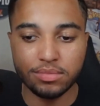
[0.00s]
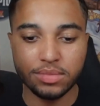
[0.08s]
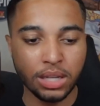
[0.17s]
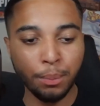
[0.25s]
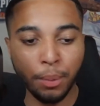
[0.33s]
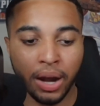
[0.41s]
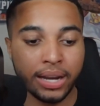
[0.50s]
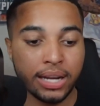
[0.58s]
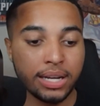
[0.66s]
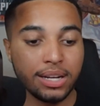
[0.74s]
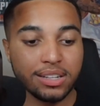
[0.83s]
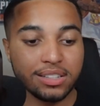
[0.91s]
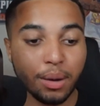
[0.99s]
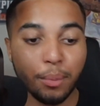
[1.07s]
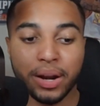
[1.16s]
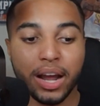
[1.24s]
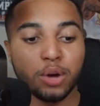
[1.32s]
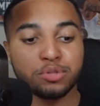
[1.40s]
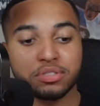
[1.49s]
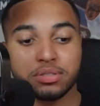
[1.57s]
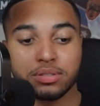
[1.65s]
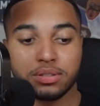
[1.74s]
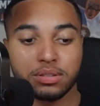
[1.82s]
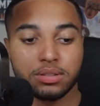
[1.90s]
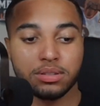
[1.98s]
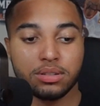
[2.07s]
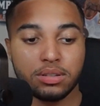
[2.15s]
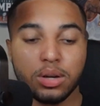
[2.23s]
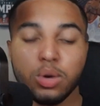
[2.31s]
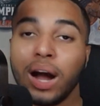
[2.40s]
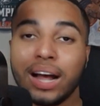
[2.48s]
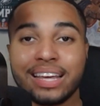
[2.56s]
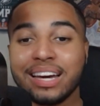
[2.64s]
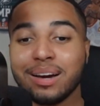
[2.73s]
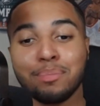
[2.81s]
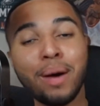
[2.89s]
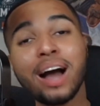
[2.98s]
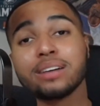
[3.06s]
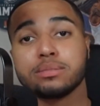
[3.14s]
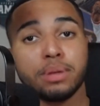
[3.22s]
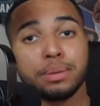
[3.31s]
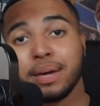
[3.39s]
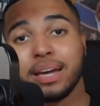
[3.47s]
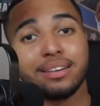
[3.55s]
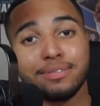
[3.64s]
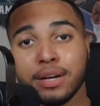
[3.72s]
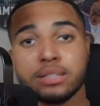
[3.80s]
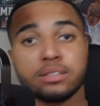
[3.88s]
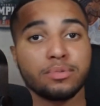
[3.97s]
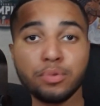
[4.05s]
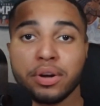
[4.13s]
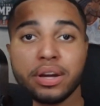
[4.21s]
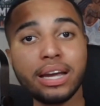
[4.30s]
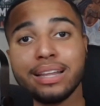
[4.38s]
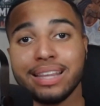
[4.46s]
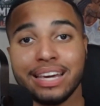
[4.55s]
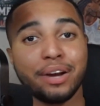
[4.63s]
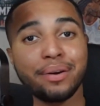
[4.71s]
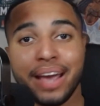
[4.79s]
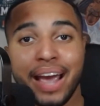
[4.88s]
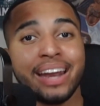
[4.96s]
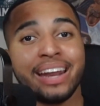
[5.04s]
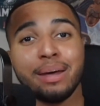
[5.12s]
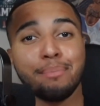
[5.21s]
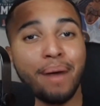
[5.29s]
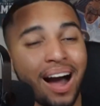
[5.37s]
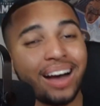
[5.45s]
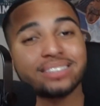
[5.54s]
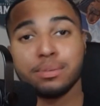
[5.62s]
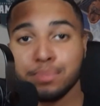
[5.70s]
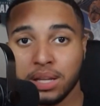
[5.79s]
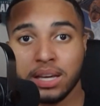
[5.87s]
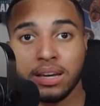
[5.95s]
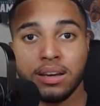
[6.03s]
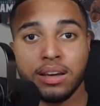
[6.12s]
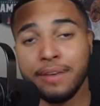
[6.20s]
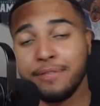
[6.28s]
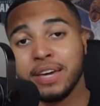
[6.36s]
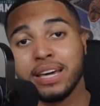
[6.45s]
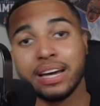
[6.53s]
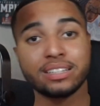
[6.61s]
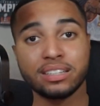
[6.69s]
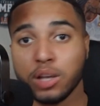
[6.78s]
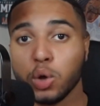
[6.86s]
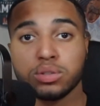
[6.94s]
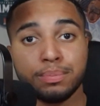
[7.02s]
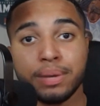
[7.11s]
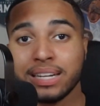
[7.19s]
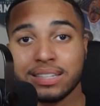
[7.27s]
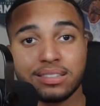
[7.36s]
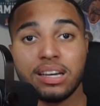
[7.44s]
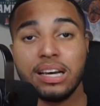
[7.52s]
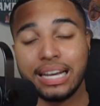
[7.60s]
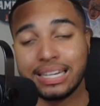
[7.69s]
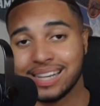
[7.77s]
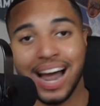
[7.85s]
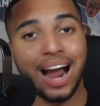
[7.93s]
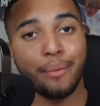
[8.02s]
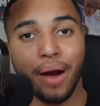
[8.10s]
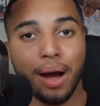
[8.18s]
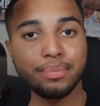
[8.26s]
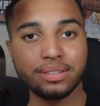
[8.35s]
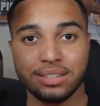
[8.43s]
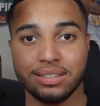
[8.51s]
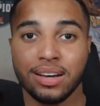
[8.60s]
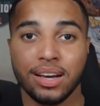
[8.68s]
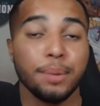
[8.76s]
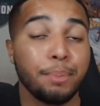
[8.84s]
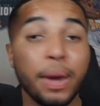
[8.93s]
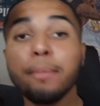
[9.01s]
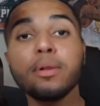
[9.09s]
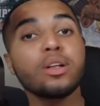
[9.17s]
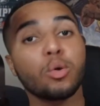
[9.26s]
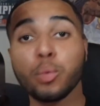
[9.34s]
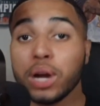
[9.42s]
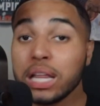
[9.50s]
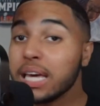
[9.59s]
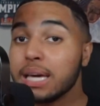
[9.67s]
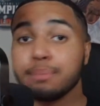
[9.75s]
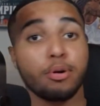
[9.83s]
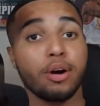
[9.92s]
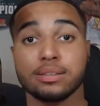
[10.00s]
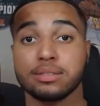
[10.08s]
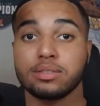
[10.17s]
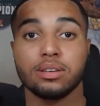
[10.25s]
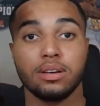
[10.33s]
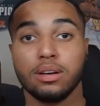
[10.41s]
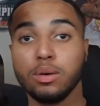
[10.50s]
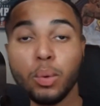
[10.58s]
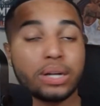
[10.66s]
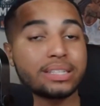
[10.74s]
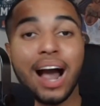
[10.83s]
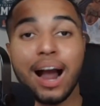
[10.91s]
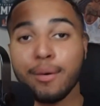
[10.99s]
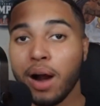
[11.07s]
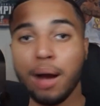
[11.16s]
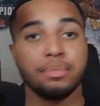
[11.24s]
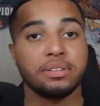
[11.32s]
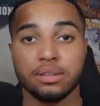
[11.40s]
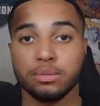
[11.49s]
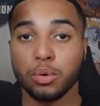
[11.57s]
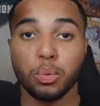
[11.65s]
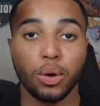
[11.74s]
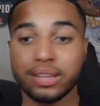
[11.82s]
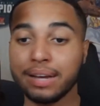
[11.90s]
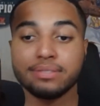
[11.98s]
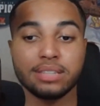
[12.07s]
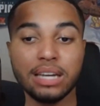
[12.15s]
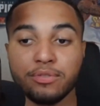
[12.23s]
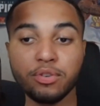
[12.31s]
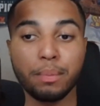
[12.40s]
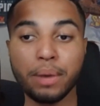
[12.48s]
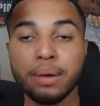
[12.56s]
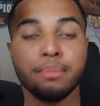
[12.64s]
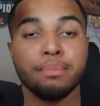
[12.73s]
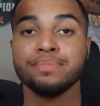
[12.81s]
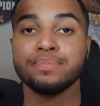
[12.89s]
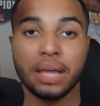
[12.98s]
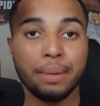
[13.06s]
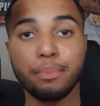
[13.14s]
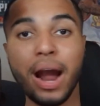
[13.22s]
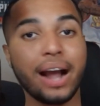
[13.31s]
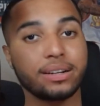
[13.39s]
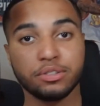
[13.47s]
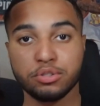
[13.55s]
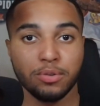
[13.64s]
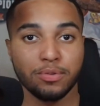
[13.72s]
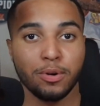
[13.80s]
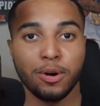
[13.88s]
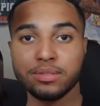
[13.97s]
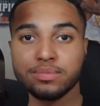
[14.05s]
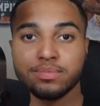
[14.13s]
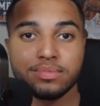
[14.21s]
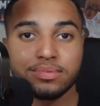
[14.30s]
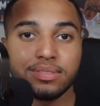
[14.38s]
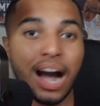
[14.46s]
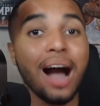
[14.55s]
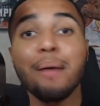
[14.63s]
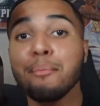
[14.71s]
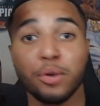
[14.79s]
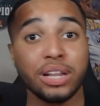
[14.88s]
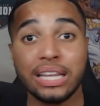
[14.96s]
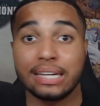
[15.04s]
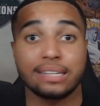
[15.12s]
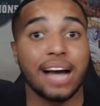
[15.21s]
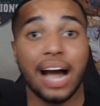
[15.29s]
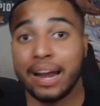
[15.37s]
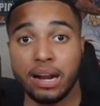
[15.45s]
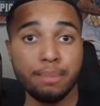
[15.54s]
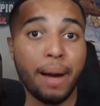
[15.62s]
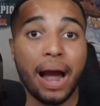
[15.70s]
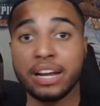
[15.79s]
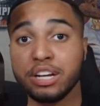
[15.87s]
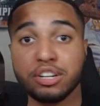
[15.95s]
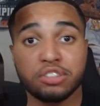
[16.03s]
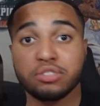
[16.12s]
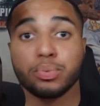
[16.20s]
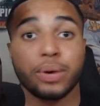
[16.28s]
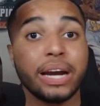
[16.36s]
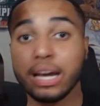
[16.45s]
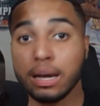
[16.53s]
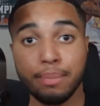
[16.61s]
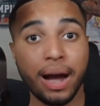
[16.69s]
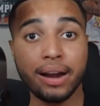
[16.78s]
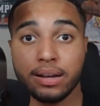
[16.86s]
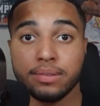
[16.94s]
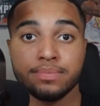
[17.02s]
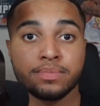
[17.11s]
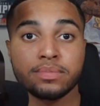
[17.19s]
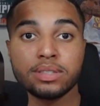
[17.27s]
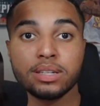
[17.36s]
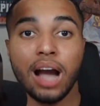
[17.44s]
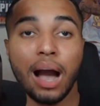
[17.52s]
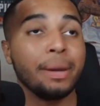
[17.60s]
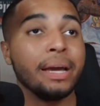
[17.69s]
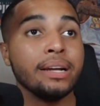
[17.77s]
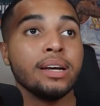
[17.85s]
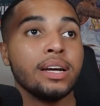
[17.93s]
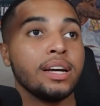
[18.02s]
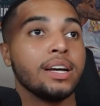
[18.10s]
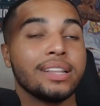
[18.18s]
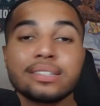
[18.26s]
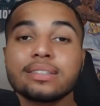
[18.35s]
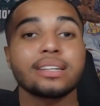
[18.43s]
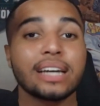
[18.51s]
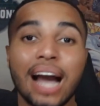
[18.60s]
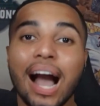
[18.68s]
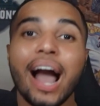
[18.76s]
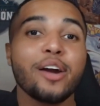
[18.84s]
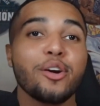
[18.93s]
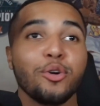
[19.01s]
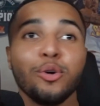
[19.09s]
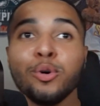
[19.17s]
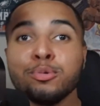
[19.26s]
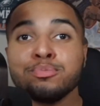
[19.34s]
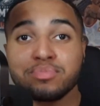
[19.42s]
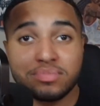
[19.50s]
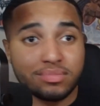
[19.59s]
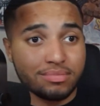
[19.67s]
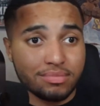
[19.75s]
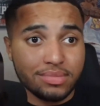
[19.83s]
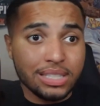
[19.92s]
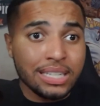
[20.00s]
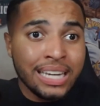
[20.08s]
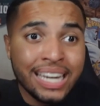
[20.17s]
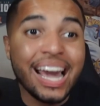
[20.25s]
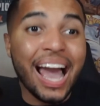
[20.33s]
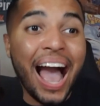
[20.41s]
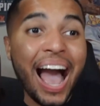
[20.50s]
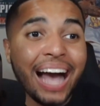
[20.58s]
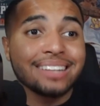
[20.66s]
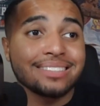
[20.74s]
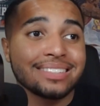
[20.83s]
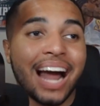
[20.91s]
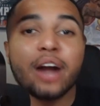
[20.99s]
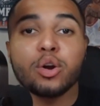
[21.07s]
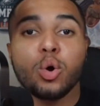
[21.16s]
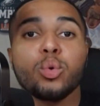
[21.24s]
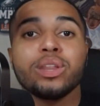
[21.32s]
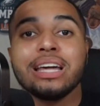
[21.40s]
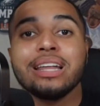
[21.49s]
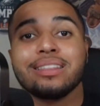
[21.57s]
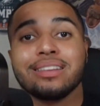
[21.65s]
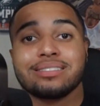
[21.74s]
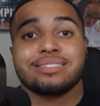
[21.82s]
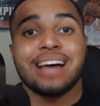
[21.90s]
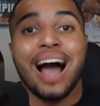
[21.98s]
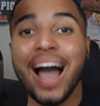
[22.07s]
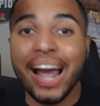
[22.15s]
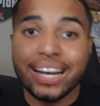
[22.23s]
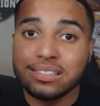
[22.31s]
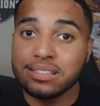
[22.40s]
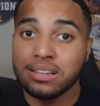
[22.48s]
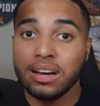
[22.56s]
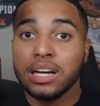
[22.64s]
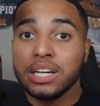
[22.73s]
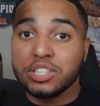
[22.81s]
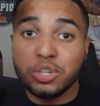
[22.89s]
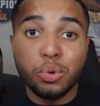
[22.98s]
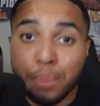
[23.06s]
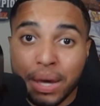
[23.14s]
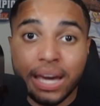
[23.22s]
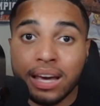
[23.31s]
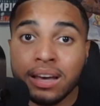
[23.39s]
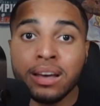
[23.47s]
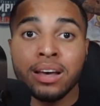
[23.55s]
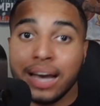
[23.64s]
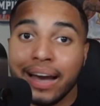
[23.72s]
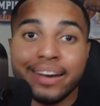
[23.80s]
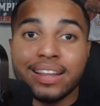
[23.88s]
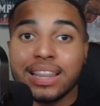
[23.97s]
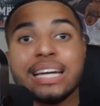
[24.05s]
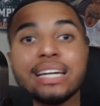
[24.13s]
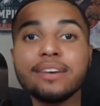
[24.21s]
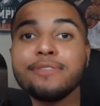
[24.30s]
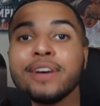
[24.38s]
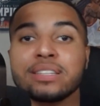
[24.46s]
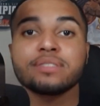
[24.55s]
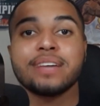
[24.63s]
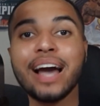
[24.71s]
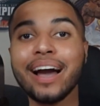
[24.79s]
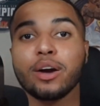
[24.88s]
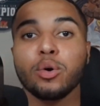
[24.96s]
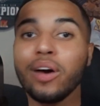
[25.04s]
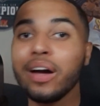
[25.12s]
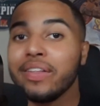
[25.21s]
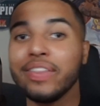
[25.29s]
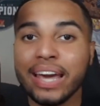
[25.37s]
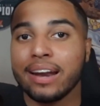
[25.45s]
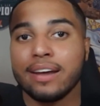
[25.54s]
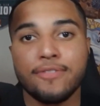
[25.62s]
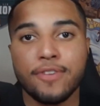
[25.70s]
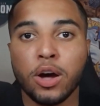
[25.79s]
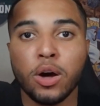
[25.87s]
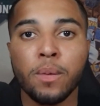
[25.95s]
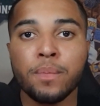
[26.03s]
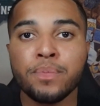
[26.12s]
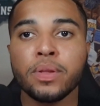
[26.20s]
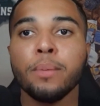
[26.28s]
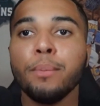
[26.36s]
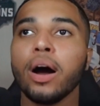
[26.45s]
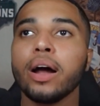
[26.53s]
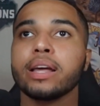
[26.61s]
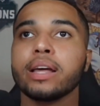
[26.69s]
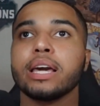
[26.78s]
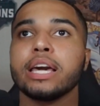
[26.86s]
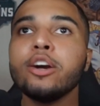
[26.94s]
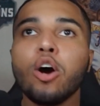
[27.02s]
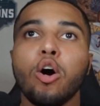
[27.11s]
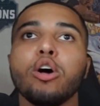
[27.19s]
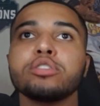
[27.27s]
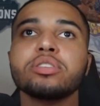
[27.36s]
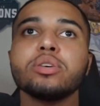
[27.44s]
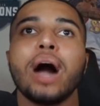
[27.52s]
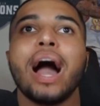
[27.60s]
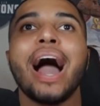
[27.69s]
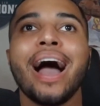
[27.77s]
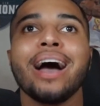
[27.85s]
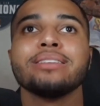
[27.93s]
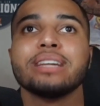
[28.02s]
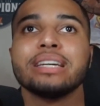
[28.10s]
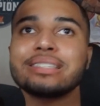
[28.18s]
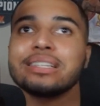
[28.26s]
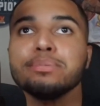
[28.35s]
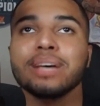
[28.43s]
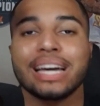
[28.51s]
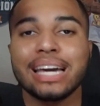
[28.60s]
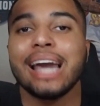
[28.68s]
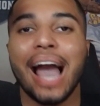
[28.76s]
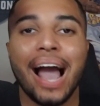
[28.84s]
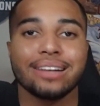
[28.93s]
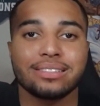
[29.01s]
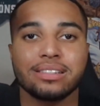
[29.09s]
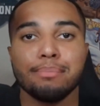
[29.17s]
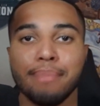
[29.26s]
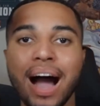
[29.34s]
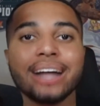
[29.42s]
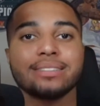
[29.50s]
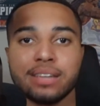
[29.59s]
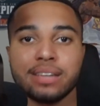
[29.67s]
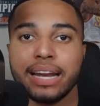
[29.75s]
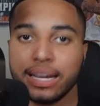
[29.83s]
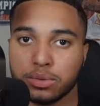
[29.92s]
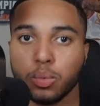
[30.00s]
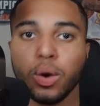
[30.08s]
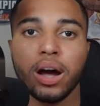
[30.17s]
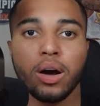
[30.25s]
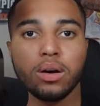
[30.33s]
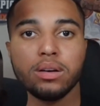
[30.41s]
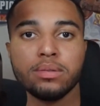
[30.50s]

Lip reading: But someone else who I think could possibly be a defensive rookie of the year candidate, possibly if he gets those minutes, is Ty Robinson. People are really impressed with Ty Robinson, with what they've seen from him in practice so far. I'm really excited about it just reading about it. I mean, this is a guy who he has not only the size to be an elite defensive tackle in the NFL, but he also has, it seems like he has the mindset as well.